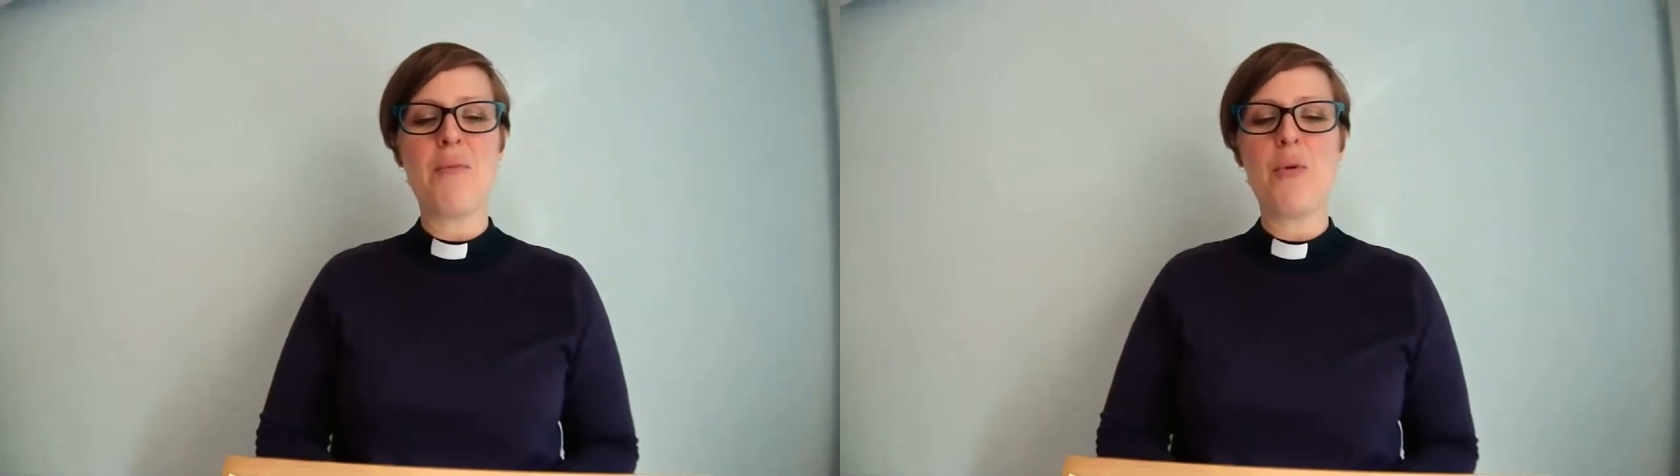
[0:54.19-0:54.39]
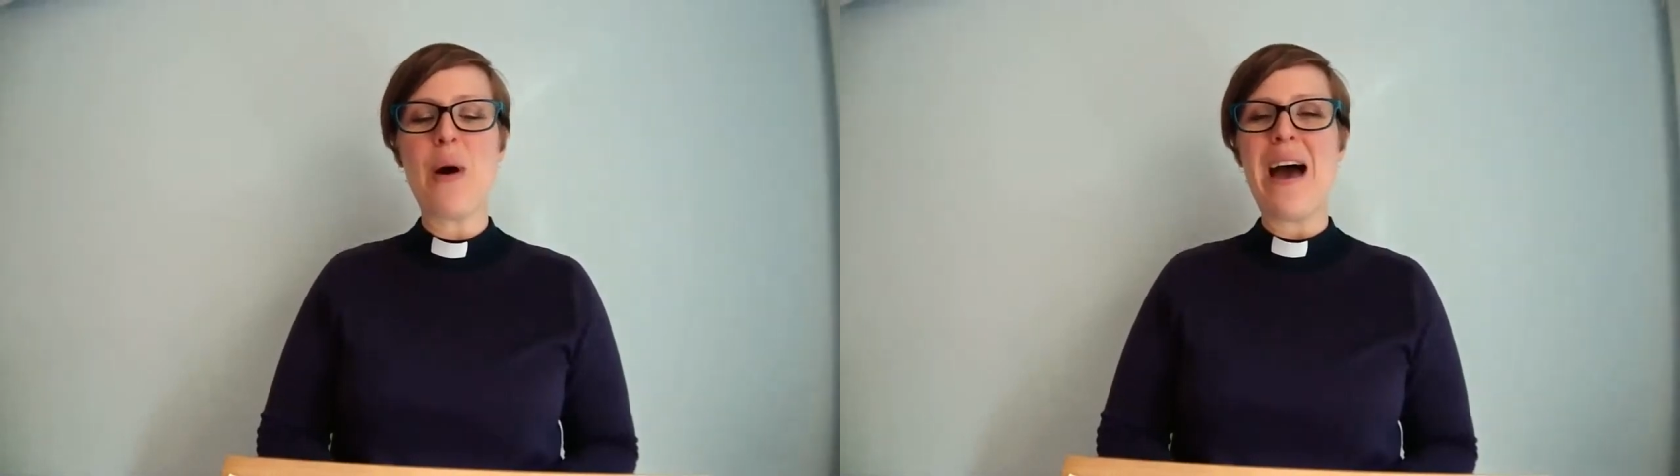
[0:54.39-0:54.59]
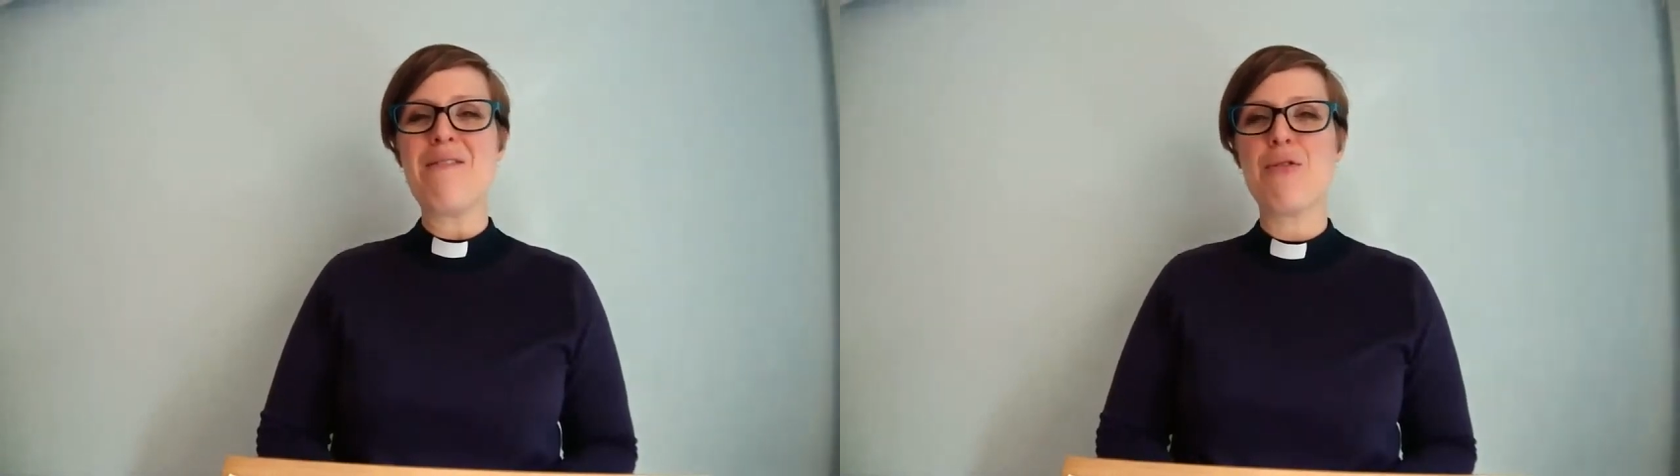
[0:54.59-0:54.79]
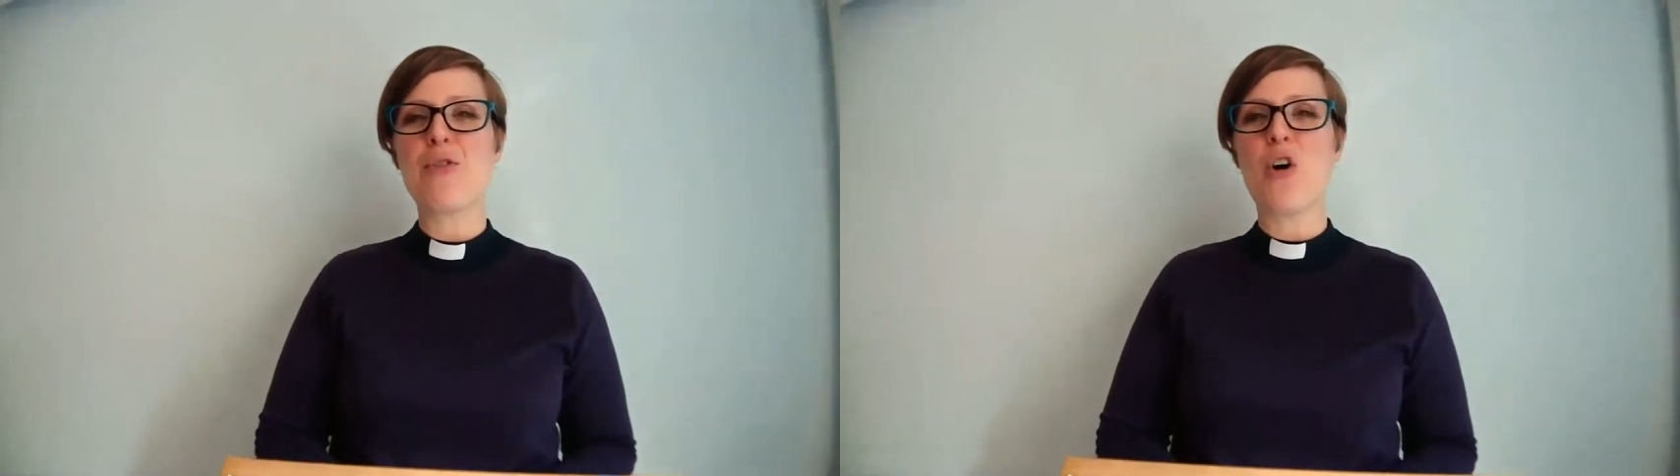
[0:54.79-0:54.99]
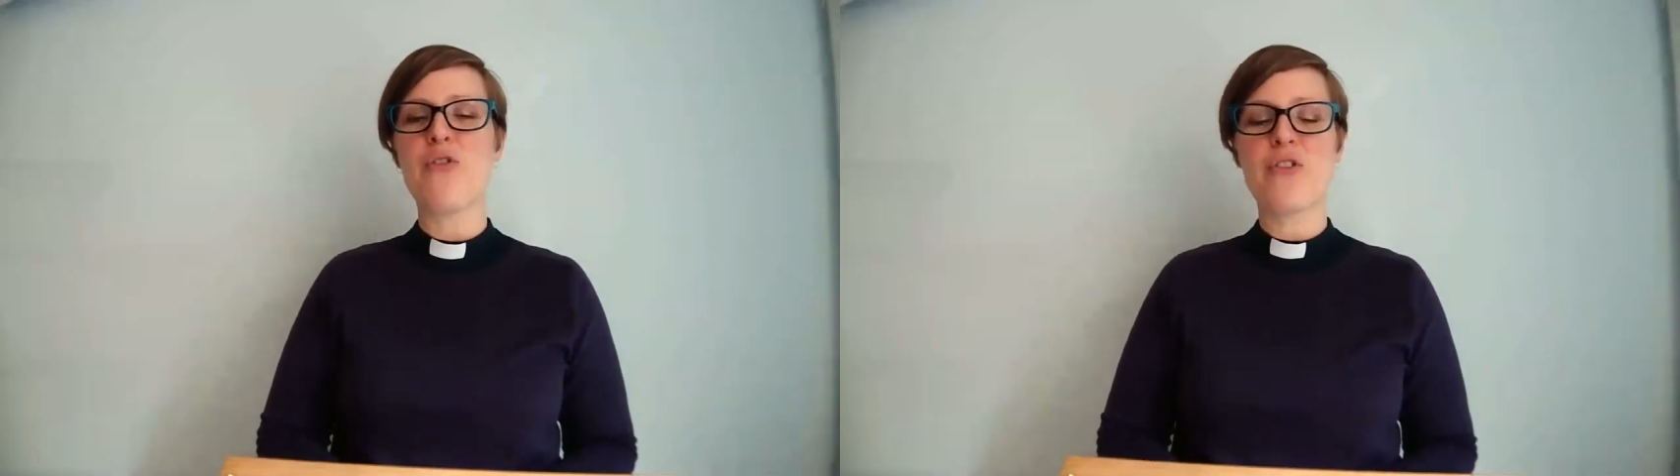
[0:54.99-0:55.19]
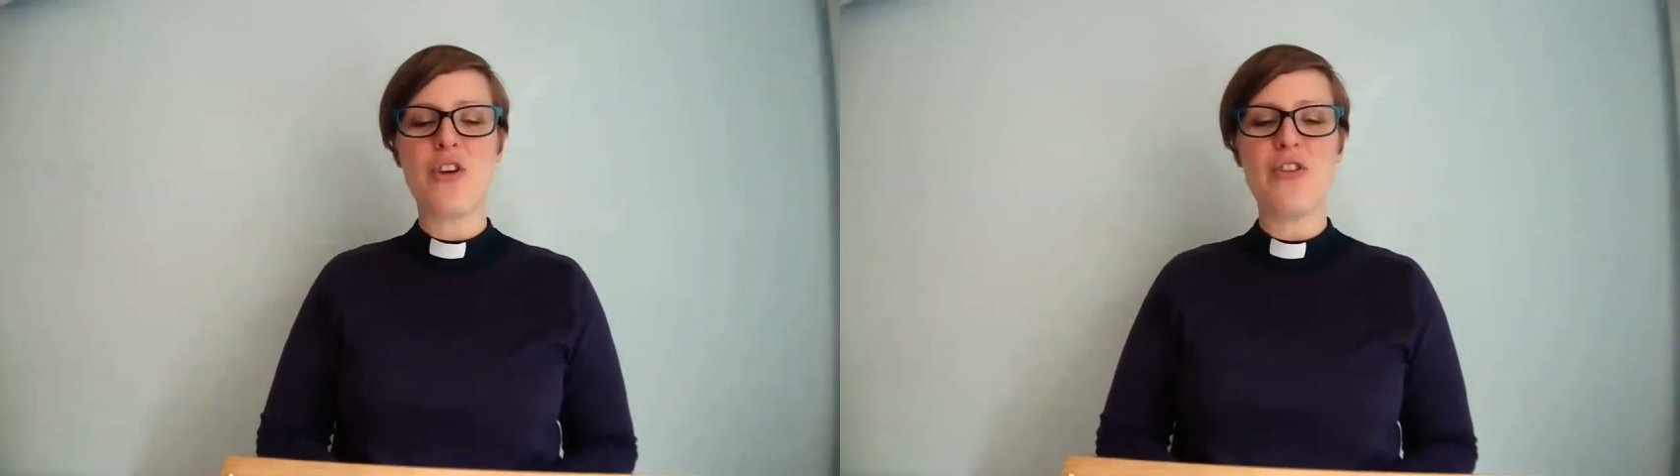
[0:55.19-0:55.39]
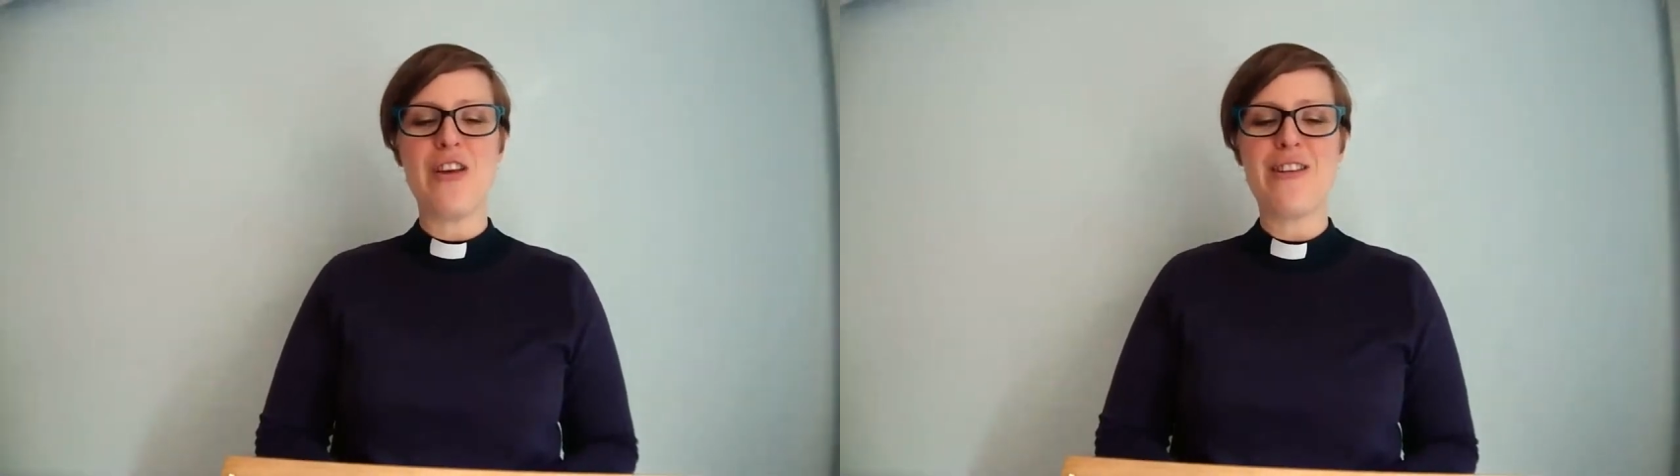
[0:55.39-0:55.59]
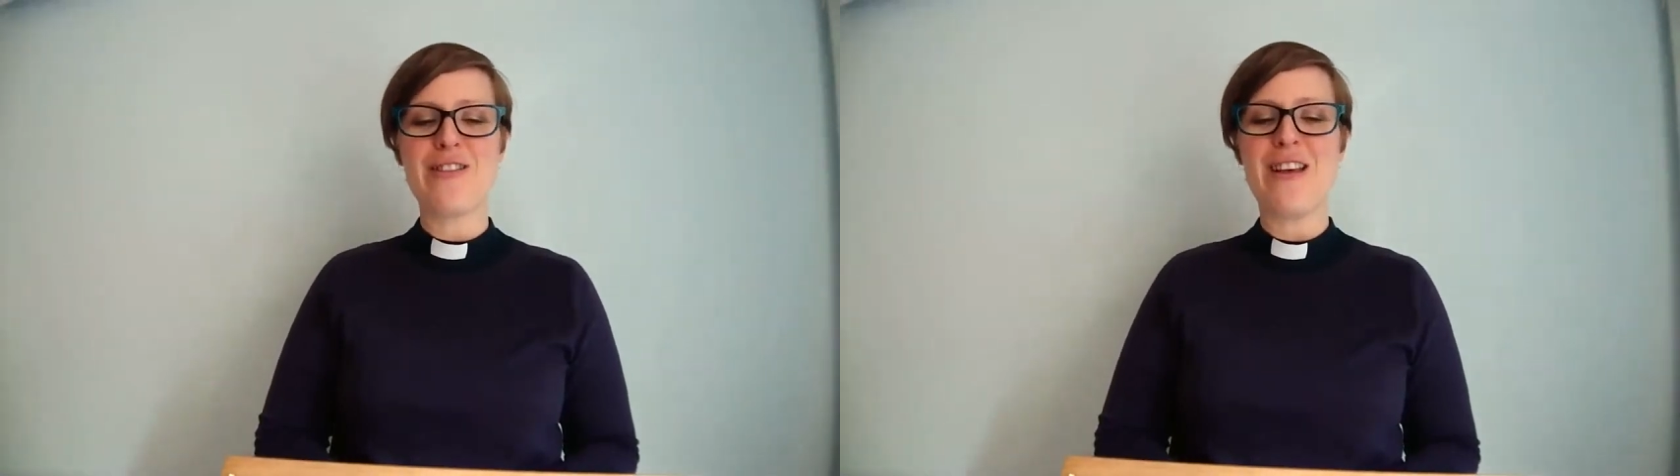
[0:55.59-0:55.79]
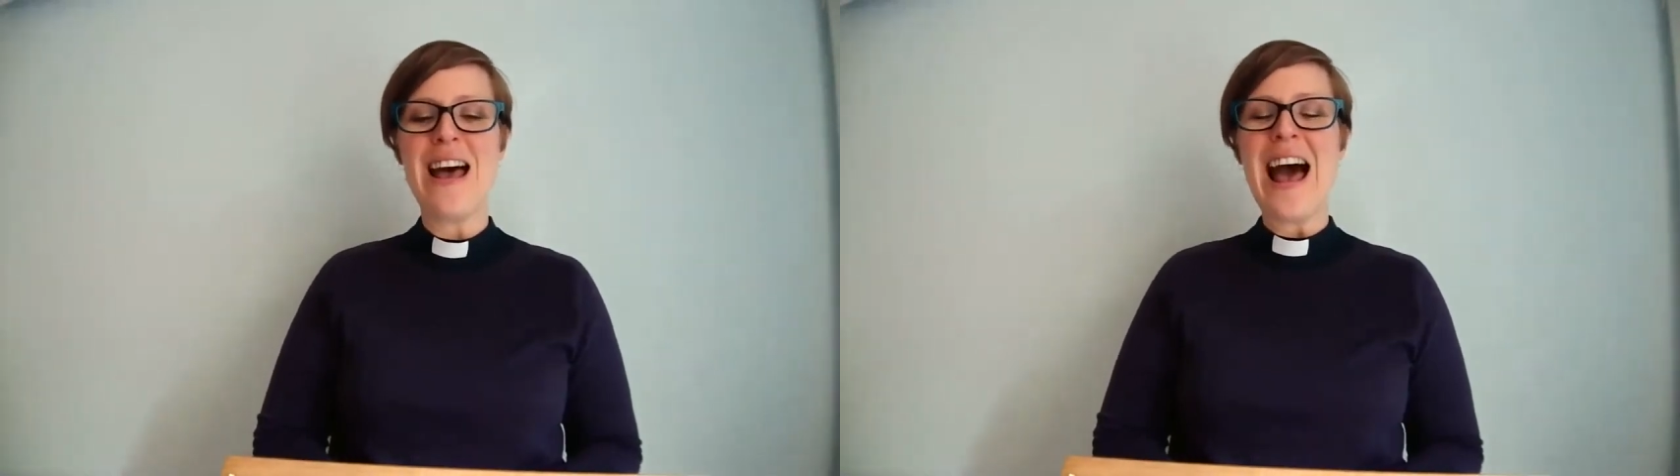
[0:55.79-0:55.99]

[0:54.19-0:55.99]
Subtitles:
aware of God's goodness